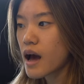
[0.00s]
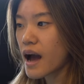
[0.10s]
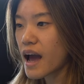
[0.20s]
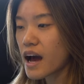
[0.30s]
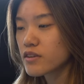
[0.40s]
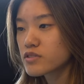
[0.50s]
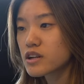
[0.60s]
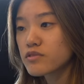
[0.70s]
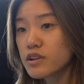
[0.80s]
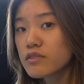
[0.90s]
I have
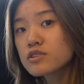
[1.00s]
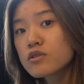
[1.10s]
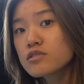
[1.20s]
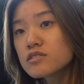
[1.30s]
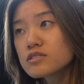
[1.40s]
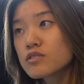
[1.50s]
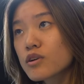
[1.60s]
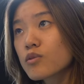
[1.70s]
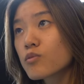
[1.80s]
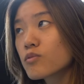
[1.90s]
enough leftovers
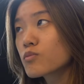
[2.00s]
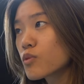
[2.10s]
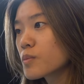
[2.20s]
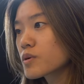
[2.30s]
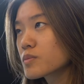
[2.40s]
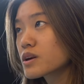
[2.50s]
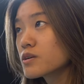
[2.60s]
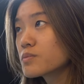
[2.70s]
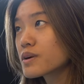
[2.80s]
for one more meal,